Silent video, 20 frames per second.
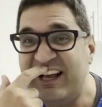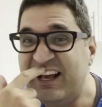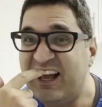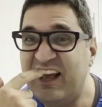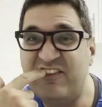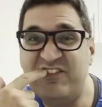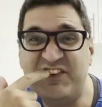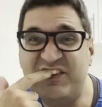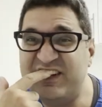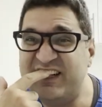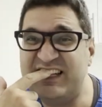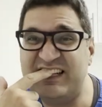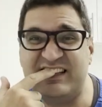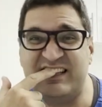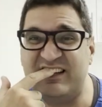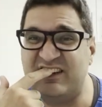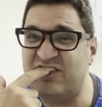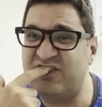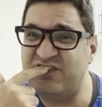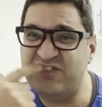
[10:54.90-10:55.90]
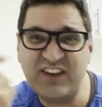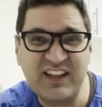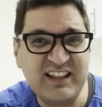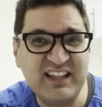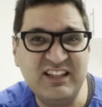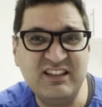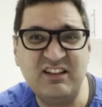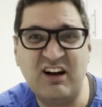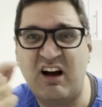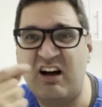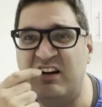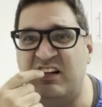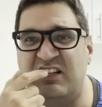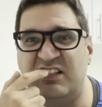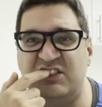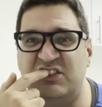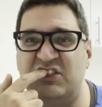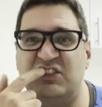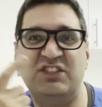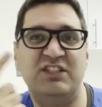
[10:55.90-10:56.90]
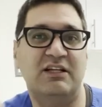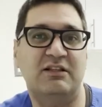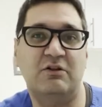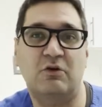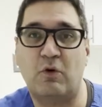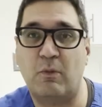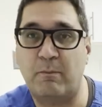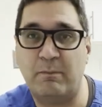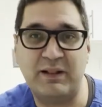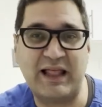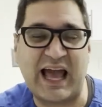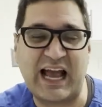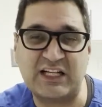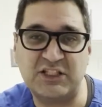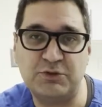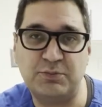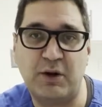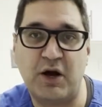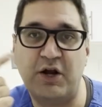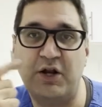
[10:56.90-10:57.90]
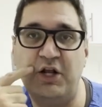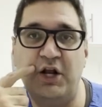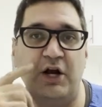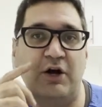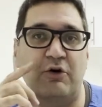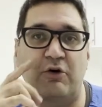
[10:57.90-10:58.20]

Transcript: if you need a little filling done because you see a little black spot here,